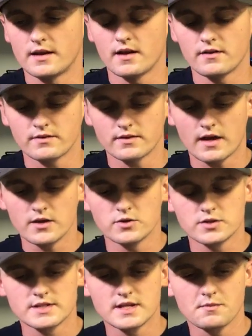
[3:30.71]
And I
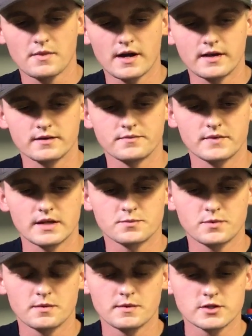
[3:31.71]
usually set mine, it's
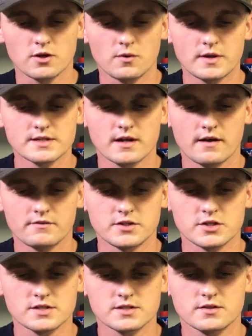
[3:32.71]
pretty much always, I'll have
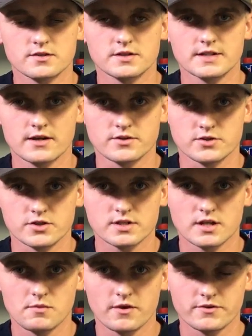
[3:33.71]
it just so the tires
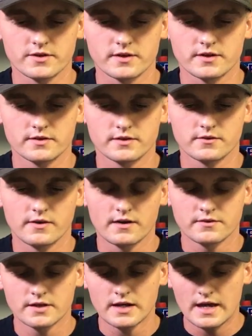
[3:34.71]
just come off the
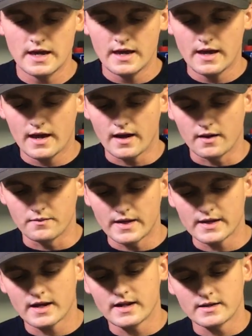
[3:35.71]
ground.
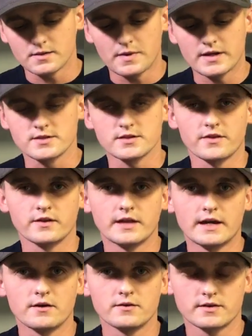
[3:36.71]
That kind of depends on the
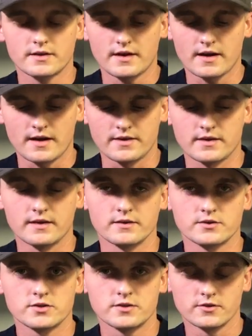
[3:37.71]
layout and
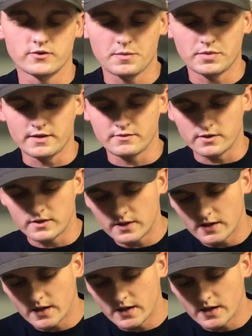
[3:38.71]
the grip level.